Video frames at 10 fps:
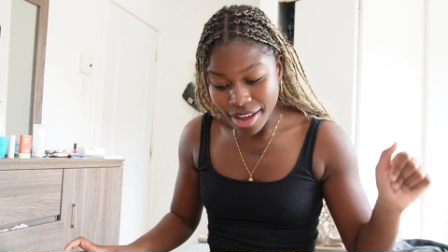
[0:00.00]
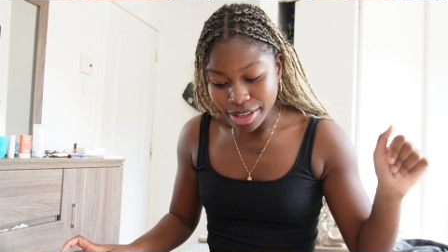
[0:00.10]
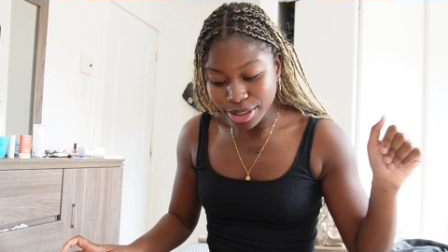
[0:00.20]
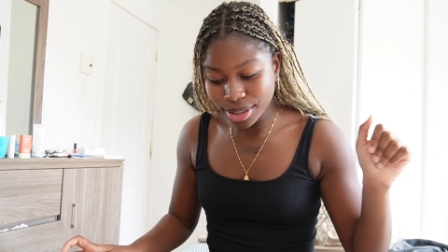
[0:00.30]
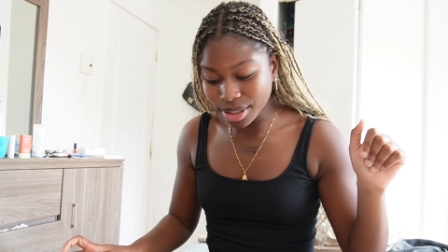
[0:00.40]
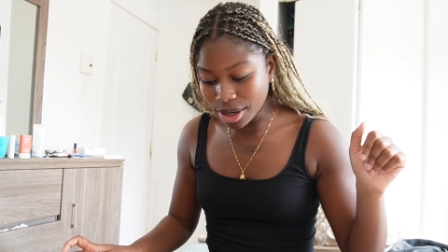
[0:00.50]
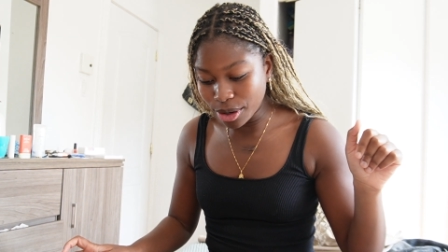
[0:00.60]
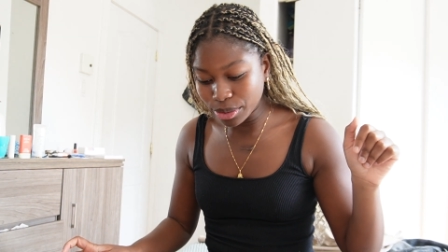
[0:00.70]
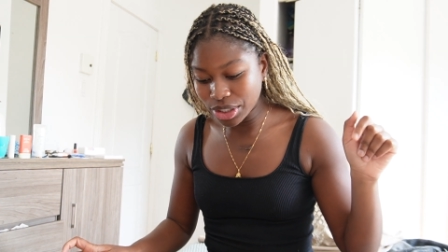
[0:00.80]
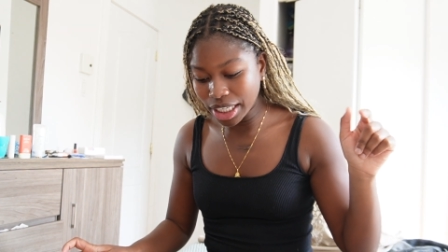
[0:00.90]

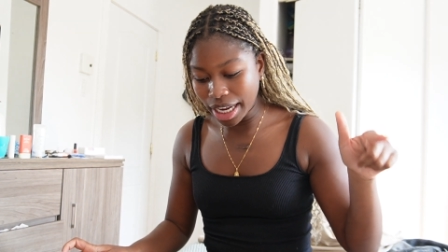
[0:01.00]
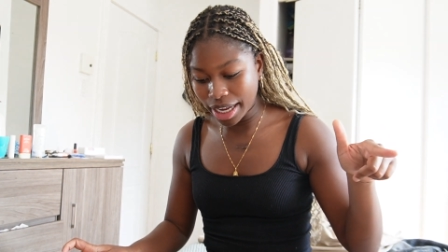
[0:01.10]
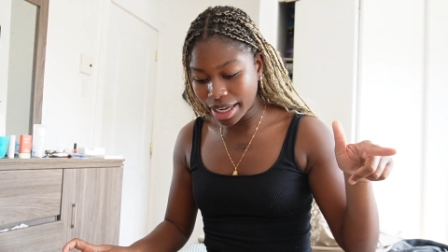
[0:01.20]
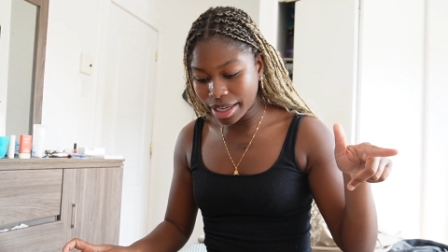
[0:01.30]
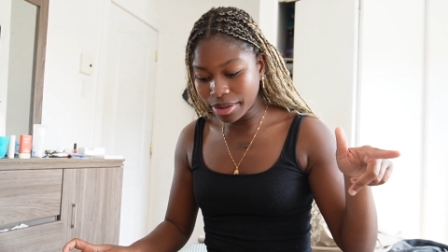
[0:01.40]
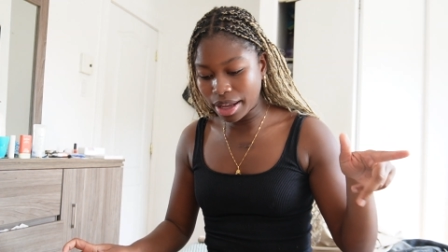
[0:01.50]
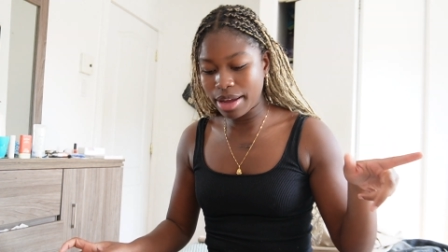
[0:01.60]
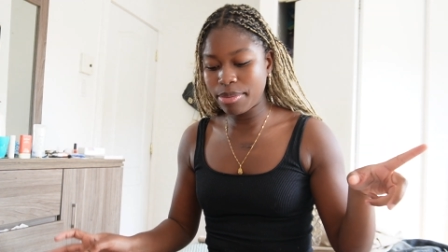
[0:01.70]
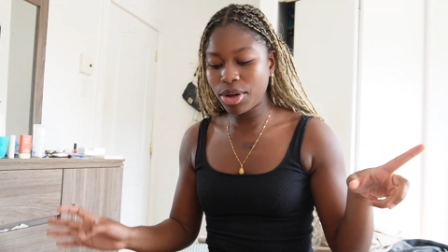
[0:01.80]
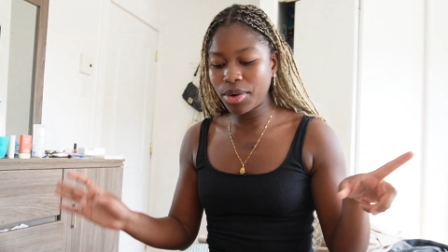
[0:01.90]
So today
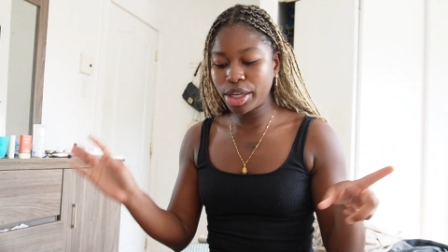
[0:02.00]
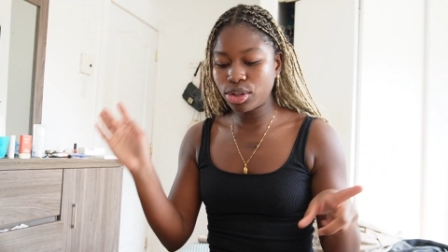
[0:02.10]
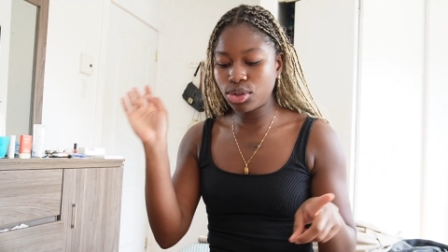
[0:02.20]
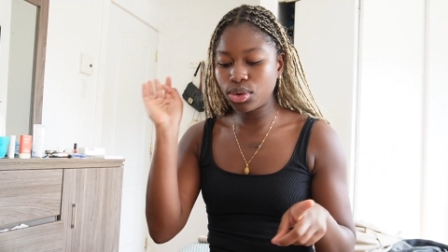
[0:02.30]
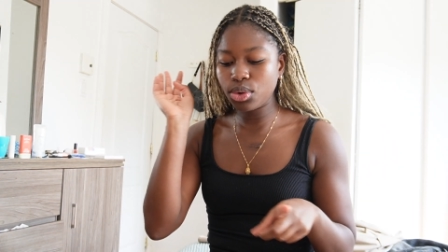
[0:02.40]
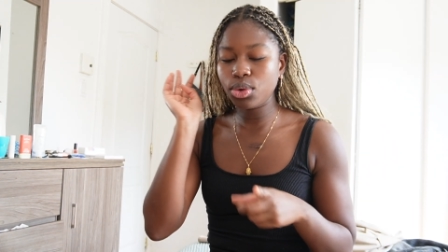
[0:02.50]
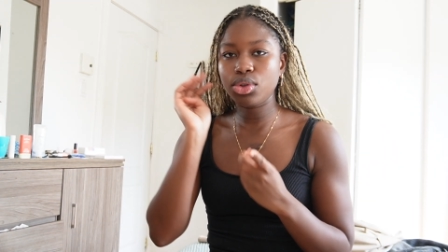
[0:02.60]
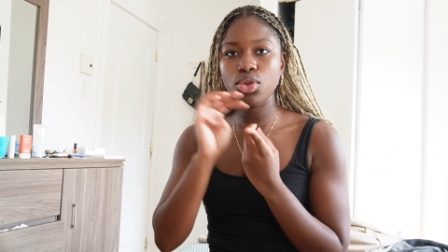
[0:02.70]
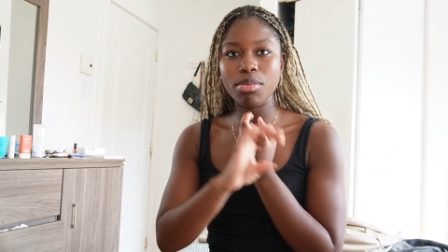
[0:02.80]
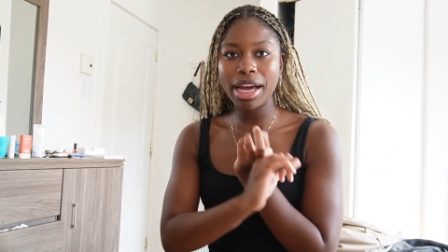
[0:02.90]
I'm going to
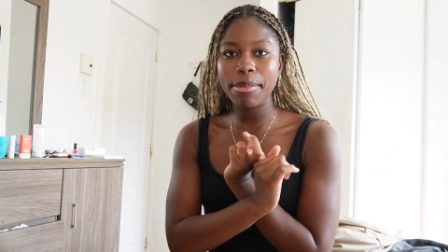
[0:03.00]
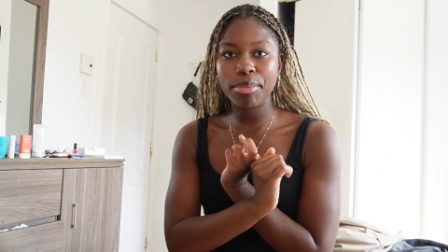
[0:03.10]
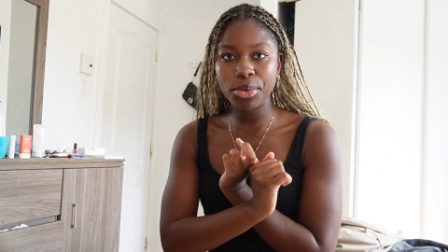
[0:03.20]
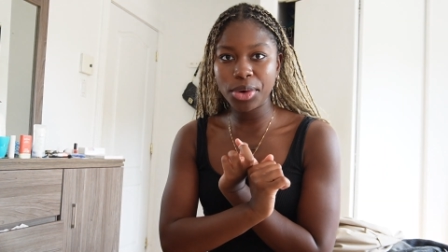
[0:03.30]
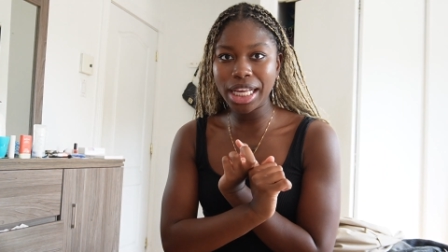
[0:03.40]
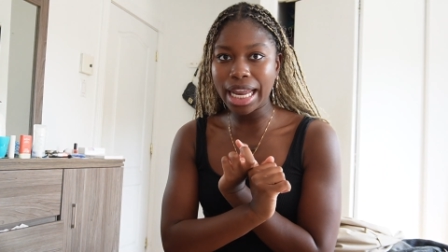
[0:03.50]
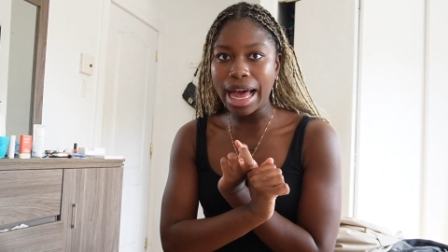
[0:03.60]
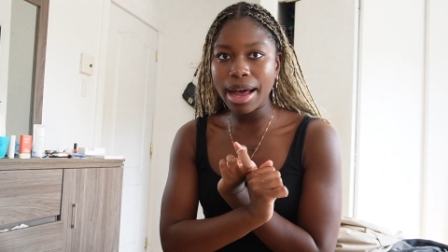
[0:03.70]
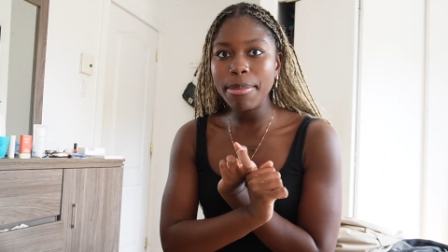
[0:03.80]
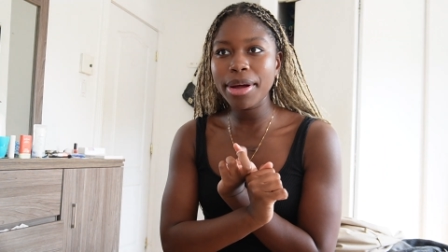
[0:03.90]
do my
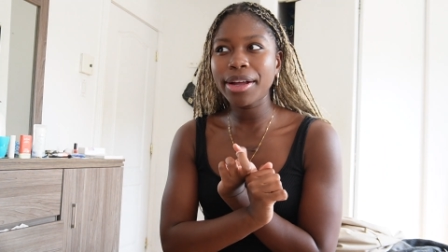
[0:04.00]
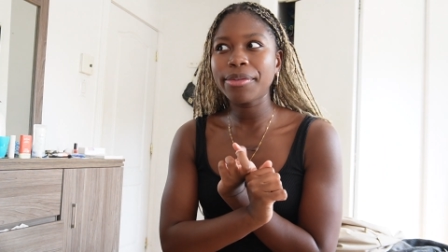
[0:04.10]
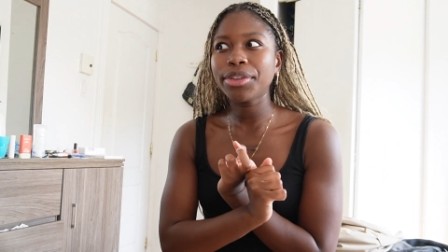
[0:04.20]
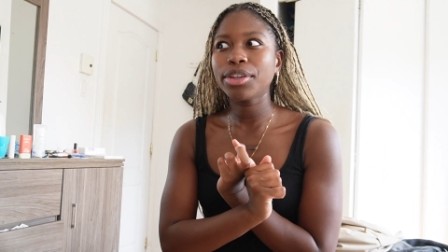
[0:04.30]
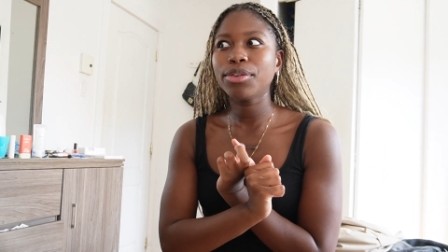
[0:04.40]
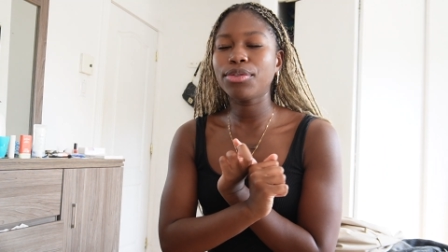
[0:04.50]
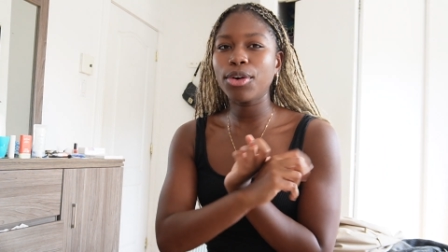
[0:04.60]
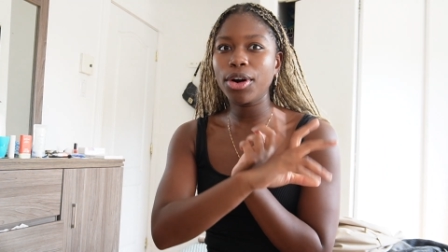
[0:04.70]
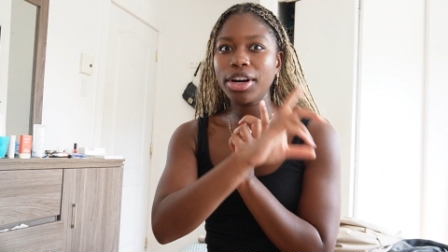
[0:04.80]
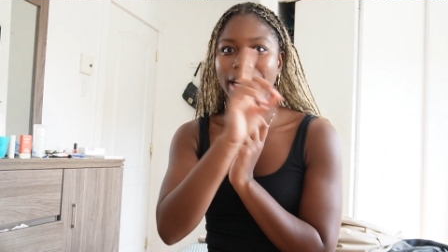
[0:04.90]
pre-lab
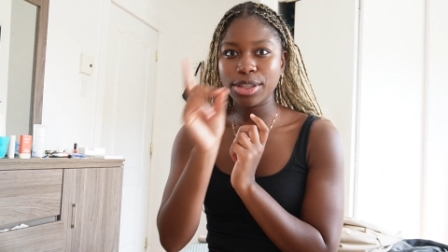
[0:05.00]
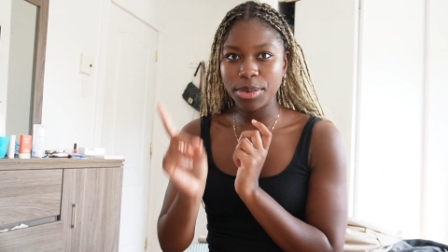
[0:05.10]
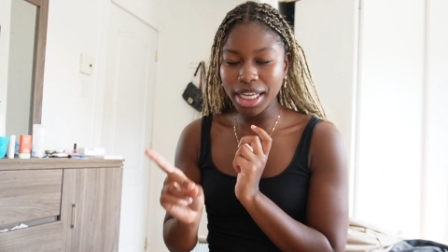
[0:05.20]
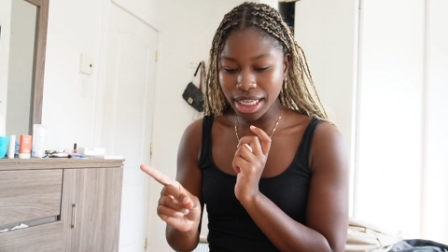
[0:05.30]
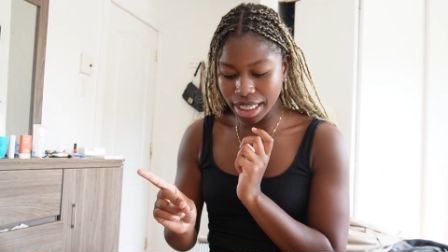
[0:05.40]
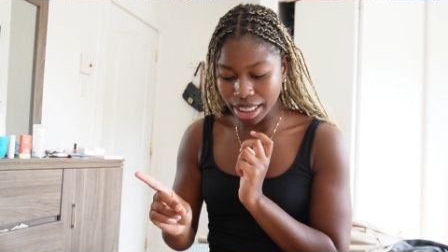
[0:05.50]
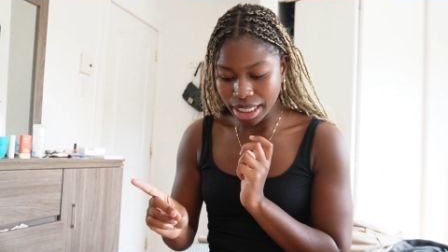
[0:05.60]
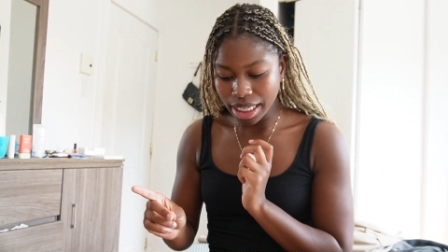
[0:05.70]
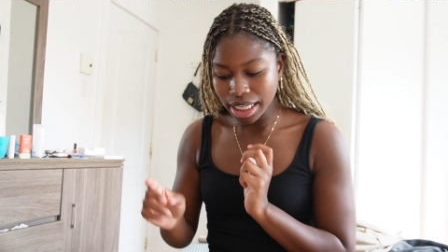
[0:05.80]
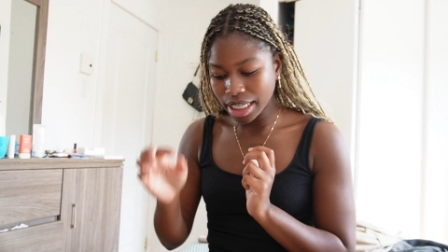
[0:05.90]
for next week
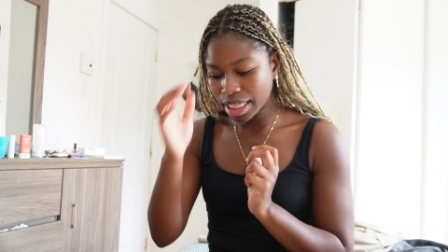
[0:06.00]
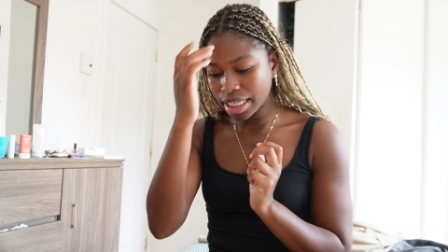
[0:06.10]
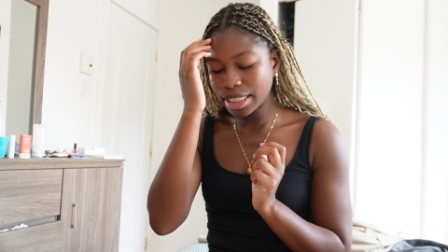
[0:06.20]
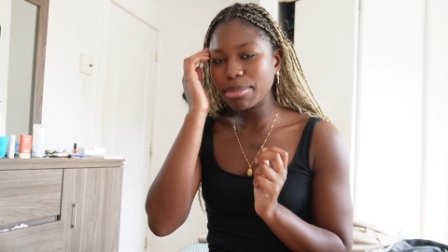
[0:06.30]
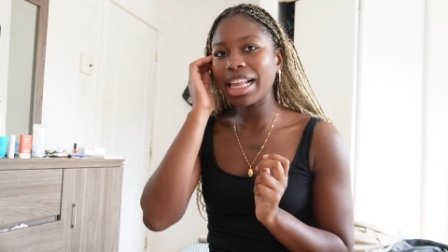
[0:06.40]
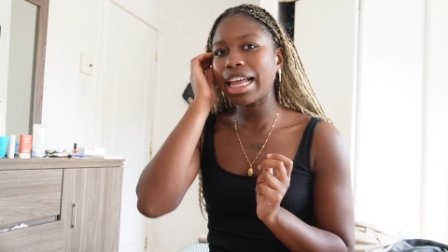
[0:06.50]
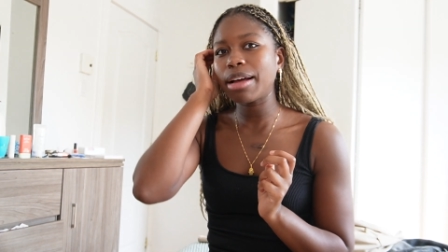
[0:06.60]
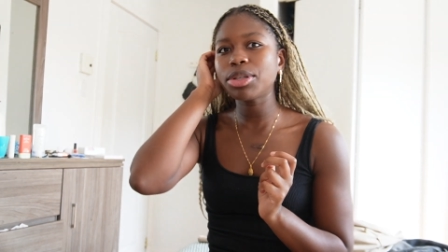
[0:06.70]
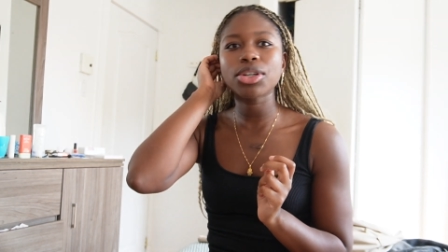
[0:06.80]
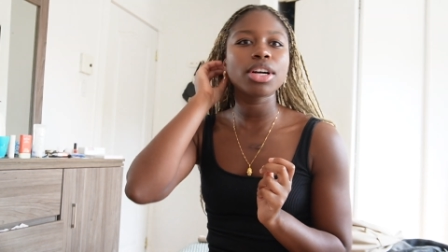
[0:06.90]
because my
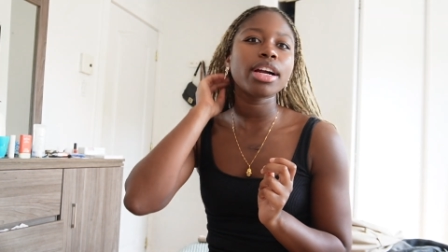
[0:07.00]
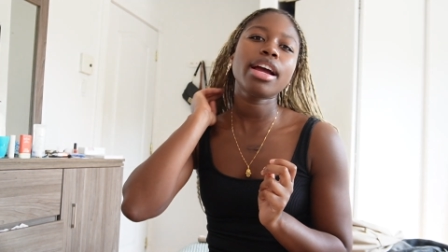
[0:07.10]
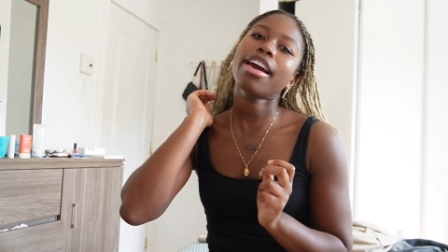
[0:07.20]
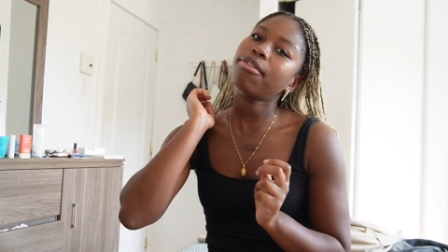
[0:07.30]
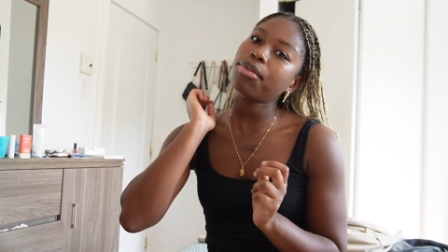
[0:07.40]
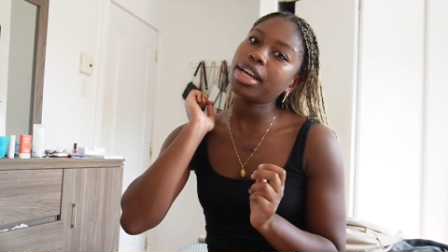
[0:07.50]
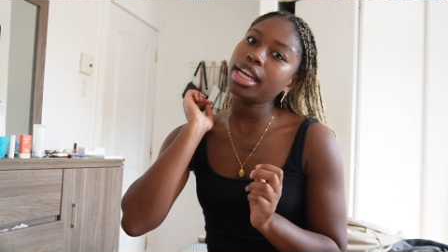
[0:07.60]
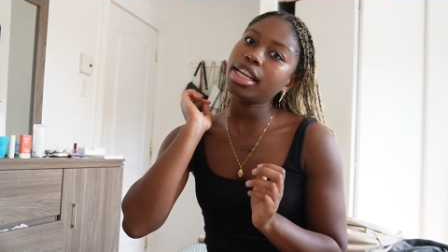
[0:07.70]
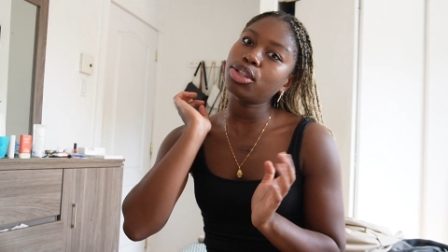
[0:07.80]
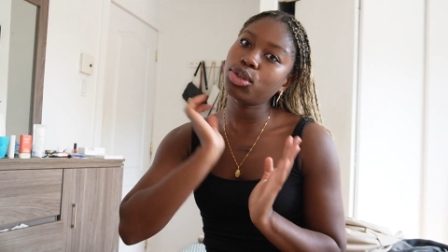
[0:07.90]
labs are
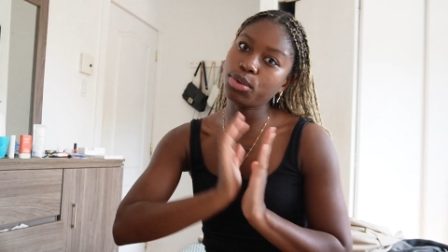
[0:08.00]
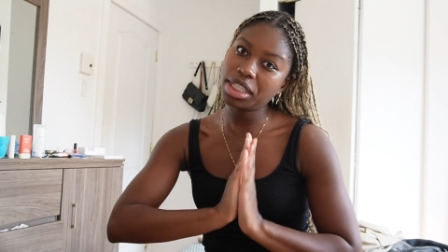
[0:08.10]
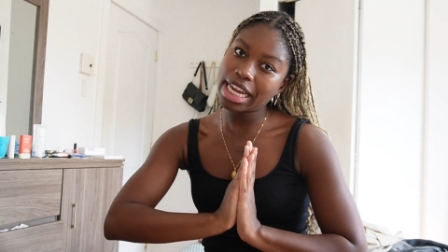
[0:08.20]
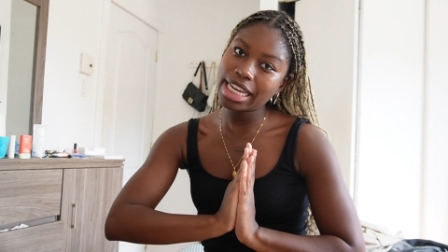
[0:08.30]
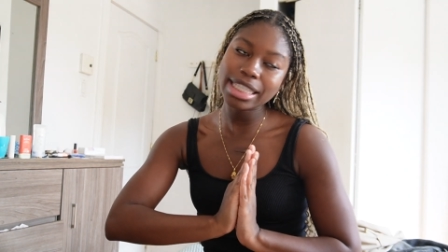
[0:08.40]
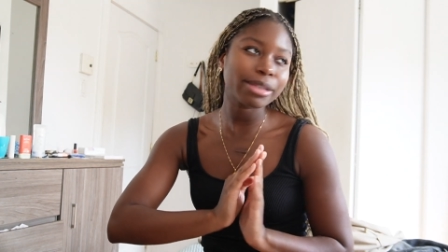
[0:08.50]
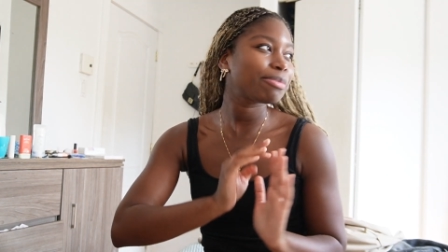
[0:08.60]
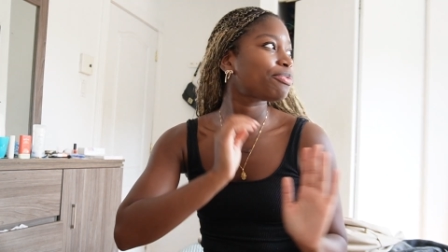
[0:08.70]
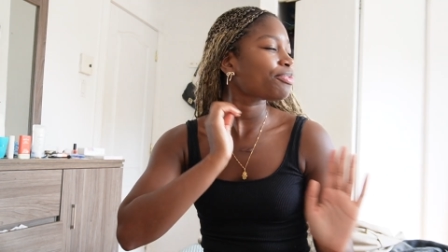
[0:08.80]
every Tuesdays.